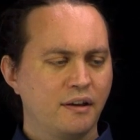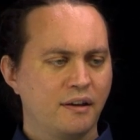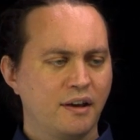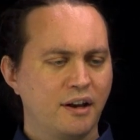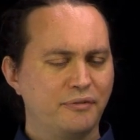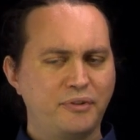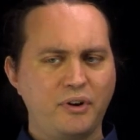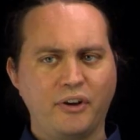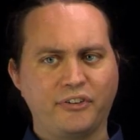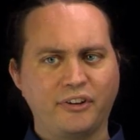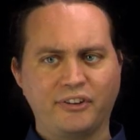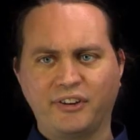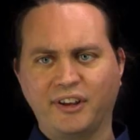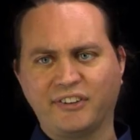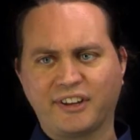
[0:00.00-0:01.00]
And of course,
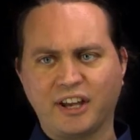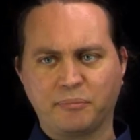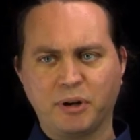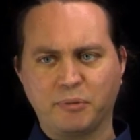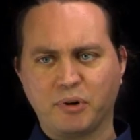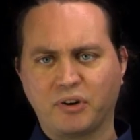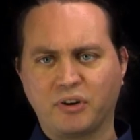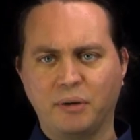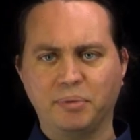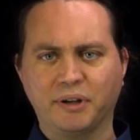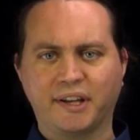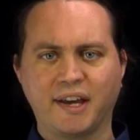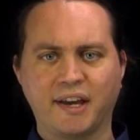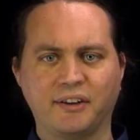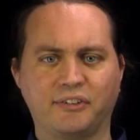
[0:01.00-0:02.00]
these things get a bit more
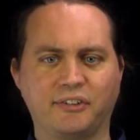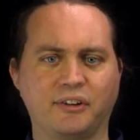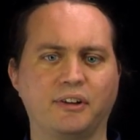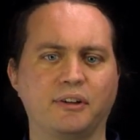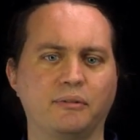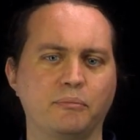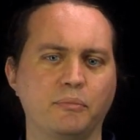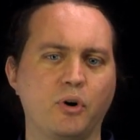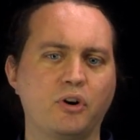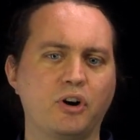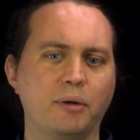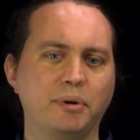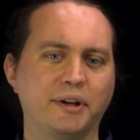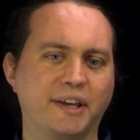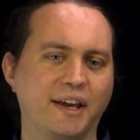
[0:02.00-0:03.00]
complicated
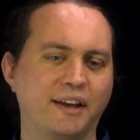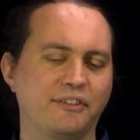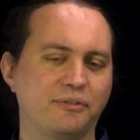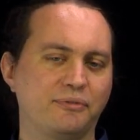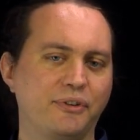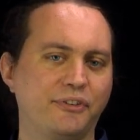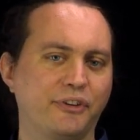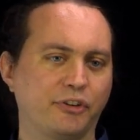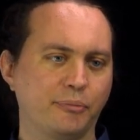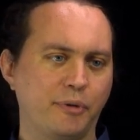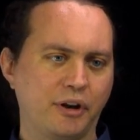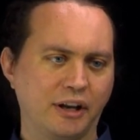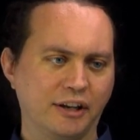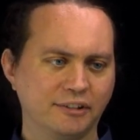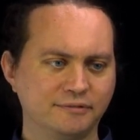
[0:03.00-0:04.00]
the physics
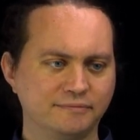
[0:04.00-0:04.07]
model.